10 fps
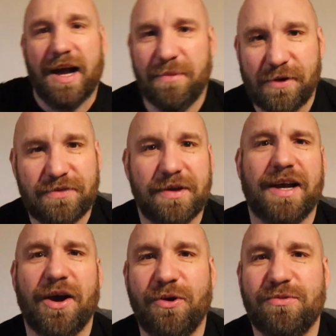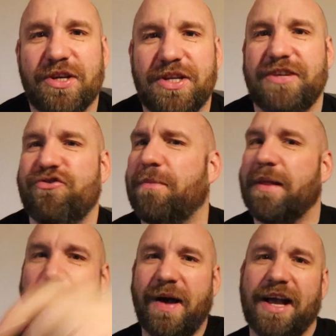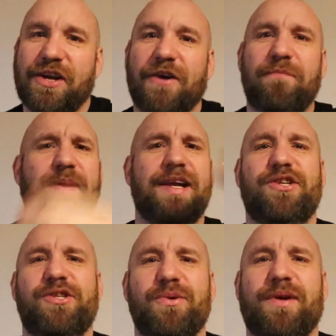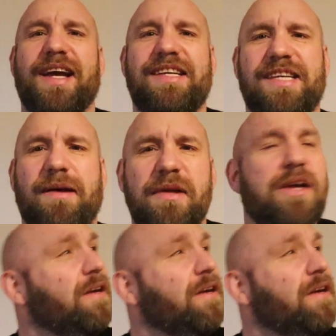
I'm off to home to drop the bike off, pick the suitcase up.